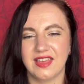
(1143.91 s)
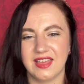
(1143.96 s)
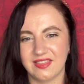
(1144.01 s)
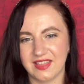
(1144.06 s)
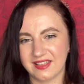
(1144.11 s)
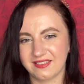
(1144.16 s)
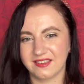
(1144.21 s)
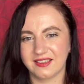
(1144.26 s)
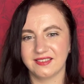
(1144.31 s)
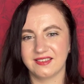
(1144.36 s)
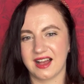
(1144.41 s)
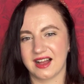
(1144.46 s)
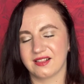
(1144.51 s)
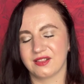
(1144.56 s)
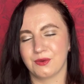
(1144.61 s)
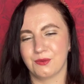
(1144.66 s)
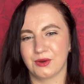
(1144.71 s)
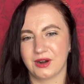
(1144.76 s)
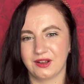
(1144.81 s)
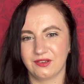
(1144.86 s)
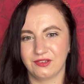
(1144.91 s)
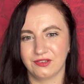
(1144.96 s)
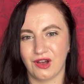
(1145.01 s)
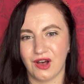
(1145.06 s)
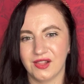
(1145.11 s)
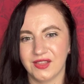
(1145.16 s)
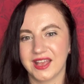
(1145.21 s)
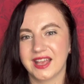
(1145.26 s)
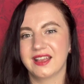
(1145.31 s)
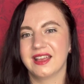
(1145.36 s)
And that's exactly what I
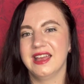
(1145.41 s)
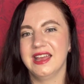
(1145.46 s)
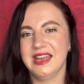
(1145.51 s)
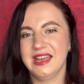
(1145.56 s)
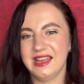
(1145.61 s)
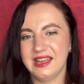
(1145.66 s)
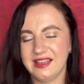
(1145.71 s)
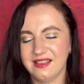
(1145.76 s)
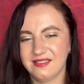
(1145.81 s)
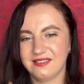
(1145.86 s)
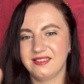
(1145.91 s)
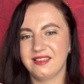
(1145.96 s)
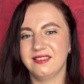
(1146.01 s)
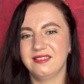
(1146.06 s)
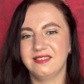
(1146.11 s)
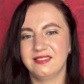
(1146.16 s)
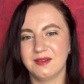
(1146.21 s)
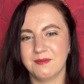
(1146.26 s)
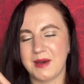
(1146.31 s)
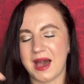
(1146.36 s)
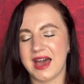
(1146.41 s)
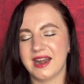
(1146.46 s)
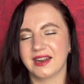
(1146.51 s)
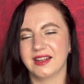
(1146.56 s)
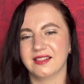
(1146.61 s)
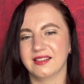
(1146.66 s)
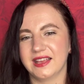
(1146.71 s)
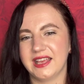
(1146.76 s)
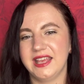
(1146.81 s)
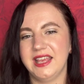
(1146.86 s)
saw.
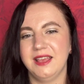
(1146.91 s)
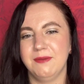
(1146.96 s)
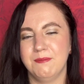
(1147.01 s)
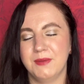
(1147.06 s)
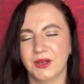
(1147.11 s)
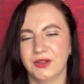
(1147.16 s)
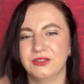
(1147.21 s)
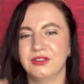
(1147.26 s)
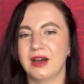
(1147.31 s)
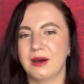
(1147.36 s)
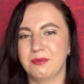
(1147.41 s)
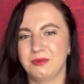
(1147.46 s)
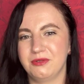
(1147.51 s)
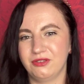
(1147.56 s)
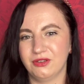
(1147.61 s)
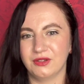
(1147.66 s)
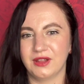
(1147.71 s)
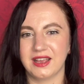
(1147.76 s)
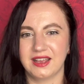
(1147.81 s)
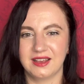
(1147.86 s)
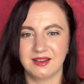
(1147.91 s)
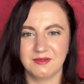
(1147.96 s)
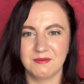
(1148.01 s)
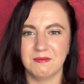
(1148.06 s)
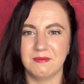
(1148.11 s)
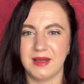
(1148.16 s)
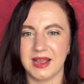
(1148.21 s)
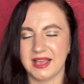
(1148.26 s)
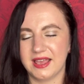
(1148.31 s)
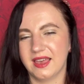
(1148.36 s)
Systematically, he built up to
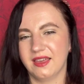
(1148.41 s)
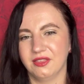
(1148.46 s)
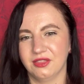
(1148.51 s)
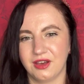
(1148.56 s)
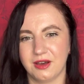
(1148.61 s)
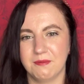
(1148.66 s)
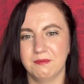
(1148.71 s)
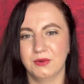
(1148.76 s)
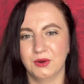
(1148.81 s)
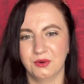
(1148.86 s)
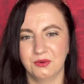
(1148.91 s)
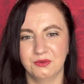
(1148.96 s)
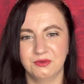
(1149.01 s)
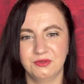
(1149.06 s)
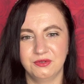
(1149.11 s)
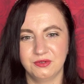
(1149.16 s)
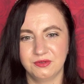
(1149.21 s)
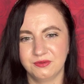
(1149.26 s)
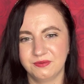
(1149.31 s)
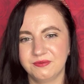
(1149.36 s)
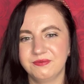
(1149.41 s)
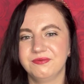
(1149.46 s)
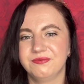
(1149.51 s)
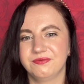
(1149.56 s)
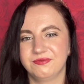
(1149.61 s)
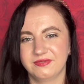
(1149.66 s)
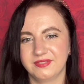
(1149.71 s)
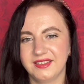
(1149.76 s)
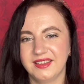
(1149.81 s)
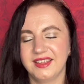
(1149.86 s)
making that move.
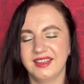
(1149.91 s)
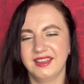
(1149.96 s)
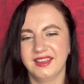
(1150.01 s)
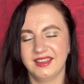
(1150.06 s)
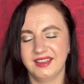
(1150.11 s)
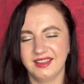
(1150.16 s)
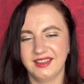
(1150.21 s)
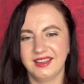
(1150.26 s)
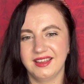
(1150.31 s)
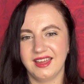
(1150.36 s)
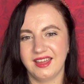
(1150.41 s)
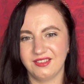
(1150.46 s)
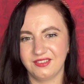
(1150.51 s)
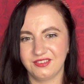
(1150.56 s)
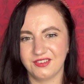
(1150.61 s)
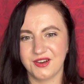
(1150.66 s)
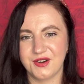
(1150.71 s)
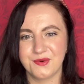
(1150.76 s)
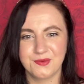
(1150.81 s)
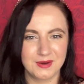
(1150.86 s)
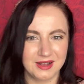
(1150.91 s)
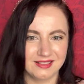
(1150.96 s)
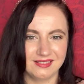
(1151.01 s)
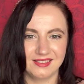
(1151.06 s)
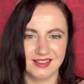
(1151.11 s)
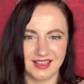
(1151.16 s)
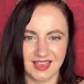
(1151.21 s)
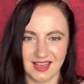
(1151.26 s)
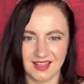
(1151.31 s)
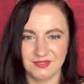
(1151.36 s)
And so
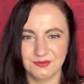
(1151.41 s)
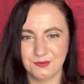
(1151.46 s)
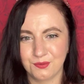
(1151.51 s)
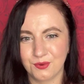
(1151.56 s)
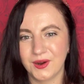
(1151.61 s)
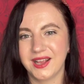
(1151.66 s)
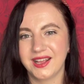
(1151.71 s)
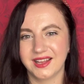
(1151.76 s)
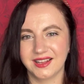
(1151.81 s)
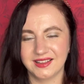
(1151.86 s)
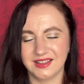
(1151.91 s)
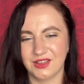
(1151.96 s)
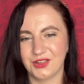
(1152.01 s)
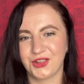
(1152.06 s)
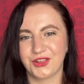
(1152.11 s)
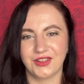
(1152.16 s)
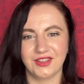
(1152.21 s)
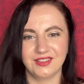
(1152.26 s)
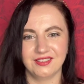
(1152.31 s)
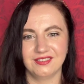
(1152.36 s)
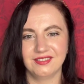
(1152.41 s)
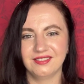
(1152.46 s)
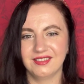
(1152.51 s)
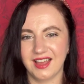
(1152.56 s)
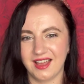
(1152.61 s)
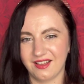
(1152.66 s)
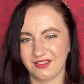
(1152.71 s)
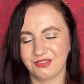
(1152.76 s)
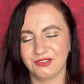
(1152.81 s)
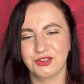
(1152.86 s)
once again, precognition
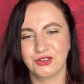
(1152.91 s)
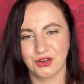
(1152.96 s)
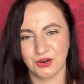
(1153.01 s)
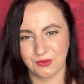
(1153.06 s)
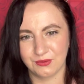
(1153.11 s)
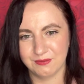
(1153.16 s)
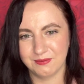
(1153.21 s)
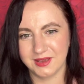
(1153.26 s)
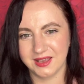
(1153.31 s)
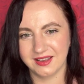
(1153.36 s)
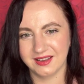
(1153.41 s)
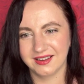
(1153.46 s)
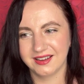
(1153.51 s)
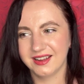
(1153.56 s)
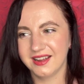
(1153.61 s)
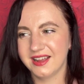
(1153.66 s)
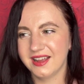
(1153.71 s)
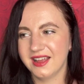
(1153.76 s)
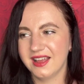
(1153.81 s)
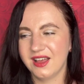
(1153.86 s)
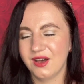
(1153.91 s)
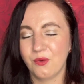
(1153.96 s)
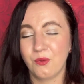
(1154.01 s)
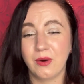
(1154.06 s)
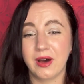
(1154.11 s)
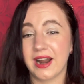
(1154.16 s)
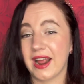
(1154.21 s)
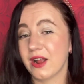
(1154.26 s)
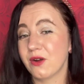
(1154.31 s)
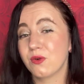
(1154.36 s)
has shown me
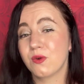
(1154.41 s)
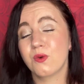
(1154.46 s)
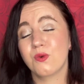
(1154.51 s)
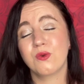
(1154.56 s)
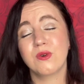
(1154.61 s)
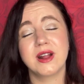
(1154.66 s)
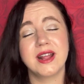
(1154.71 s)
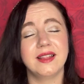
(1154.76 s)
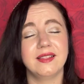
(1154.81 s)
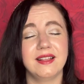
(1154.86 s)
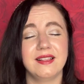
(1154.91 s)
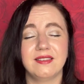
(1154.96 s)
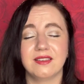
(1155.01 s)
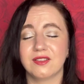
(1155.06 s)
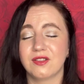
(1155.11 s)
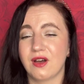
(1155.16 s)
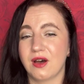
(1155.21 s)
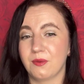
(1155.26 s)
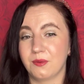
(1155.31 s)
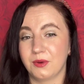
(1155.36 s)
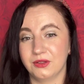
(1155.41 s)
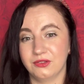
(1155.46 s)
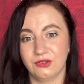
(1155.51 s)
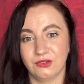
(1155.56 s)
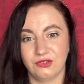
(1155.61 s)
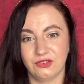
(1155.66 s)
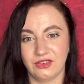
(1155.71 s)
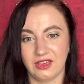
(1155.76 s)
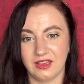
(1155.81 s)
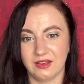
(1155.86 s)
what I really did not want
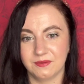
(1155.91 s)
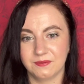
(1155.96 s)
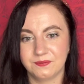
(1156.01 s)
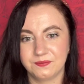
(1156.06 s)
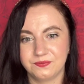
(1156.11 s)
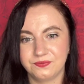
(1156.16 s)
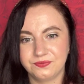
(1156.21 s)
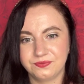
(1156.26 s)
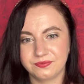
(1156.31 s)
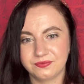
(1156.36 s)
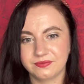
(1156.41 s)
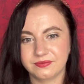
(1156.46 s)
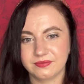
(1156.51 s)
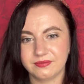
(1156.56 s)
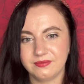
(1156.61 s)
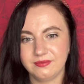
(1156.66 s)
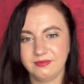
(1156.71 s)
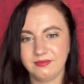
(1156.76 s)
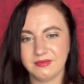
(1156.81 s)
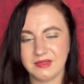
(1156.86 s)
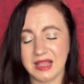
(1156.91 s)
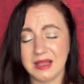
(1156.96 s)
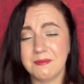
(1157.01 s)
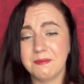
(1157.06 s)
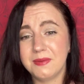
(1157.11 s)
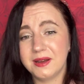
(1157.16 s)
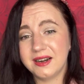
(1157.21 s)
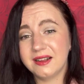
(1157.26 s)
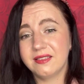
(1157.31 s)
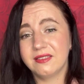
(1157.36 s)
to see.
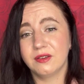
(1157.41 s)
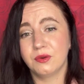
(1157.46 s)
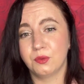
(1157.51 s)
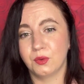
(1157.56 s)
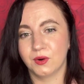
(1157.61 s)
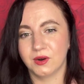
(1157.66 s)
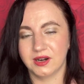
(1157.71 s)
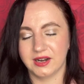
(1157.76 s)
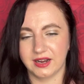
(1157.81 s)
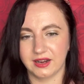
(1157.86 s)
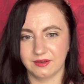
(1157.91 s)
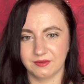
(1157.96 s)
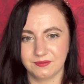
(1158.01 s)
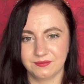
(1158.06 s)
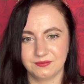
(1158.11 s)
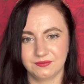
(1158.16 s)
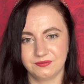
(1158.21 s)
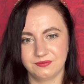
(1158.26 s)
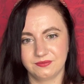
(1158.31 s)
But it's a warning.